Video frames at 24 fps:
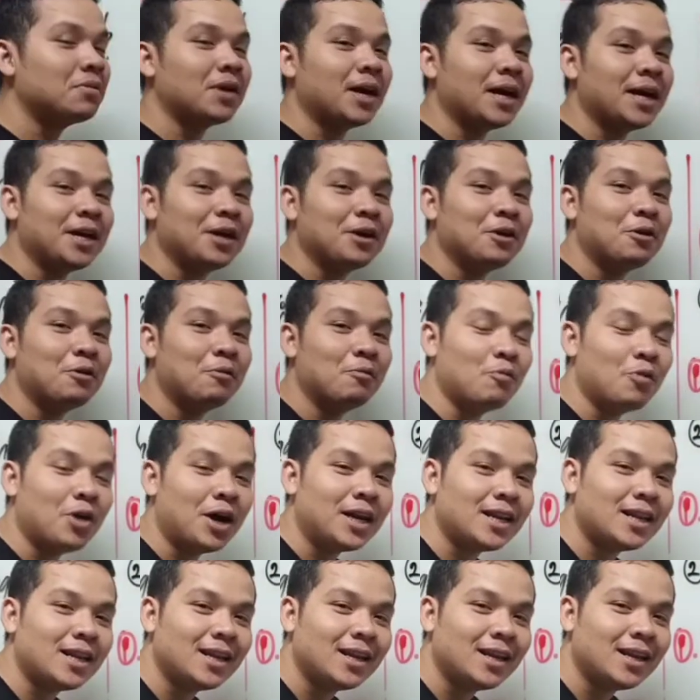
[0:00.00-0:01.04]
write.
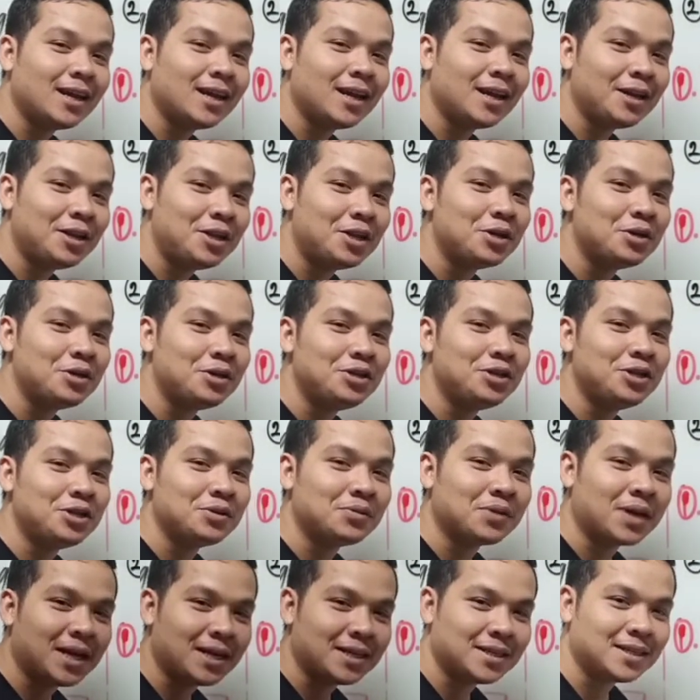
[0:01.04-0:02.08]
What do
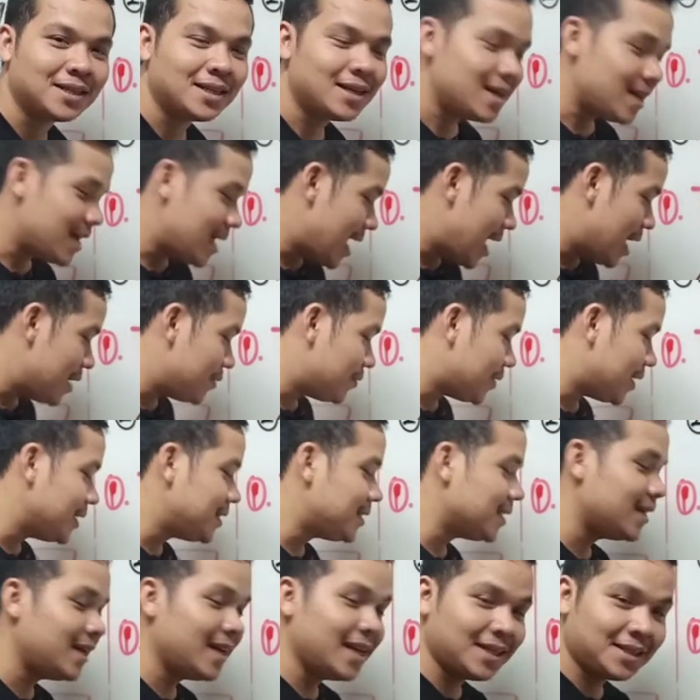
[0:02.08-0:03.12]
you write? I
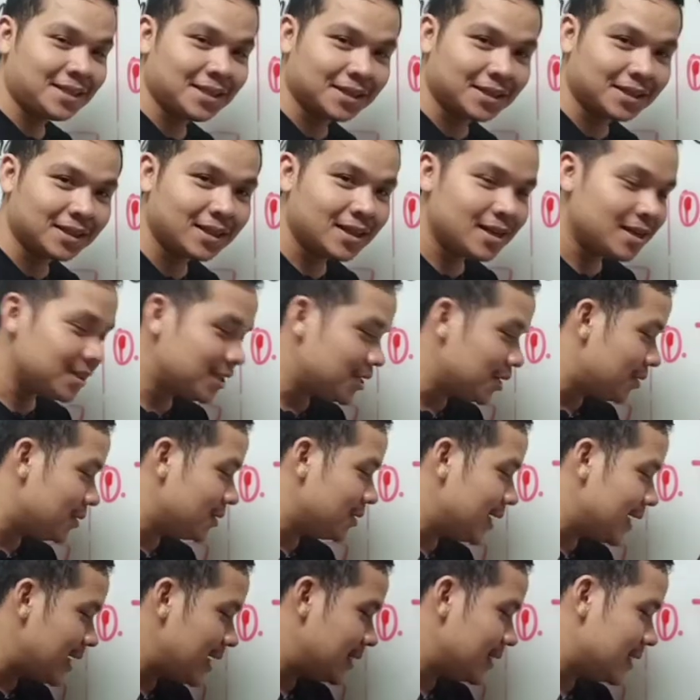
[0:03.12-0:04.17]
write a letter. So
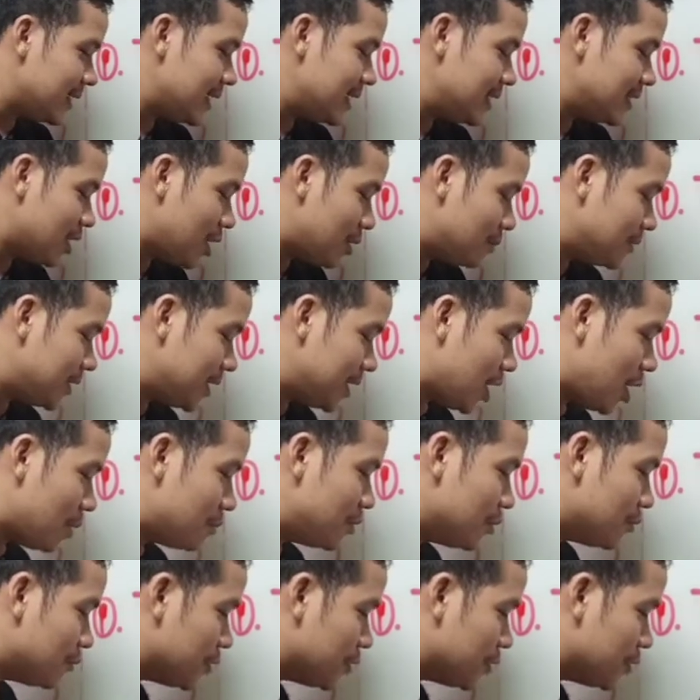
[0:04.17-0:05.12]
a letter is object of the